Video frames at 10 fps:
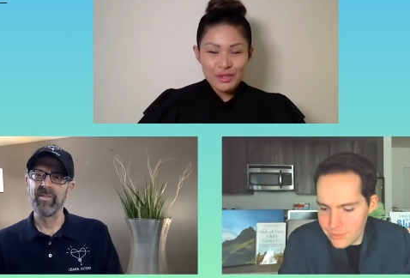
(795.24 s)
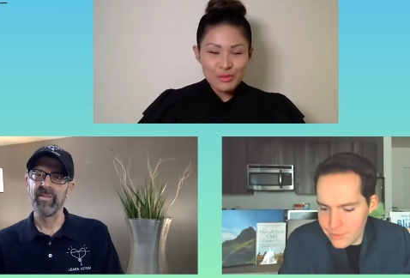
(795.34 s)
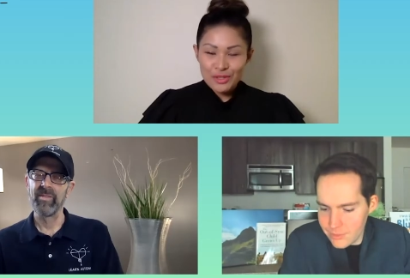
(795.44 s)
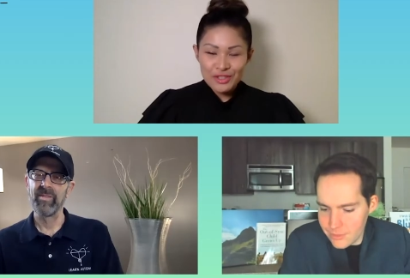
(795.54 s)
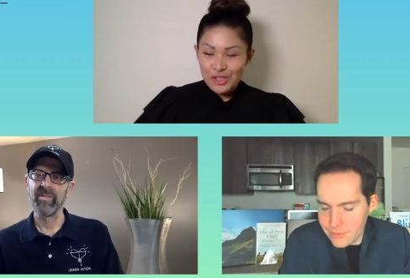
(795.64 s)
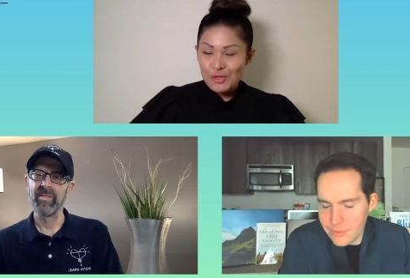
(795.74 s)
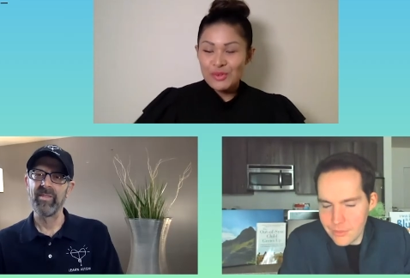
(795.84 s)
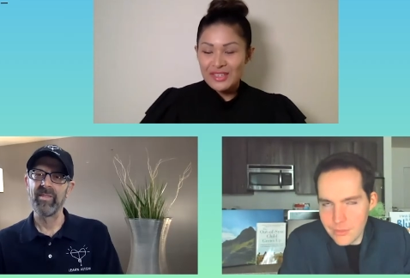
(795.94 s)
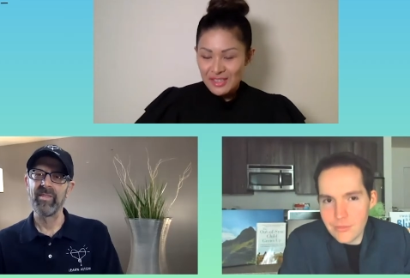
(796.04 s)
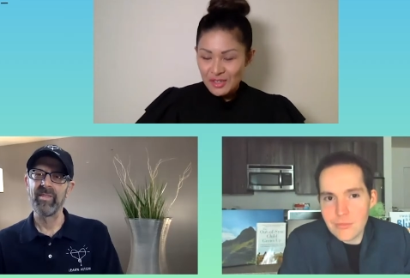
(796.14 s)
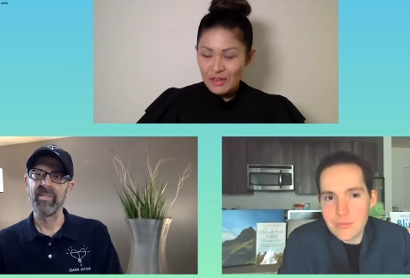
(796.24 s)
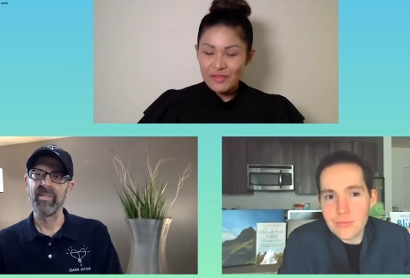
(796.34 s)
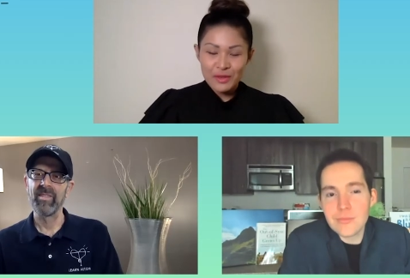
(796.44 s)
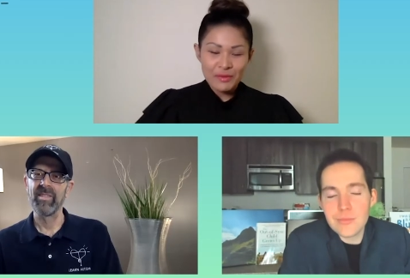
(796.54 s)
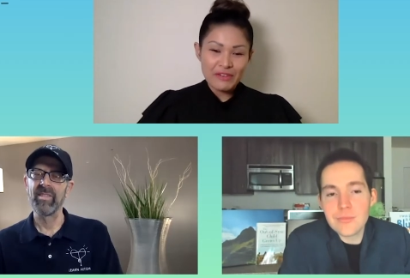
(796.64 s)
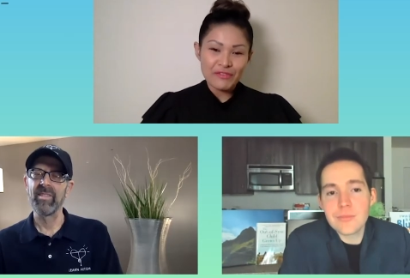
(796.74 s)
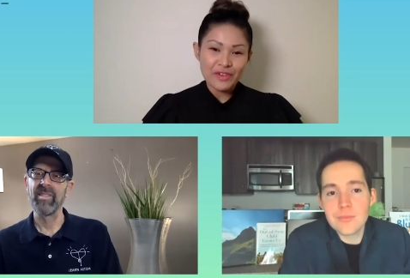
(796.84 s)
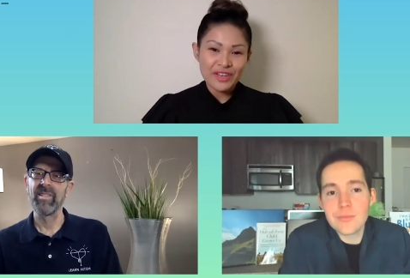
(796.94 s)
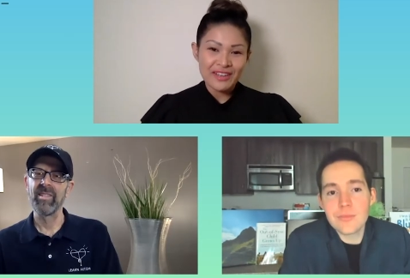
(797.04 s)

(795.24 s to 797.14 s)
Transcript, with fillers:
Speaker 1: you weren't, you just wanted to start off on the right foot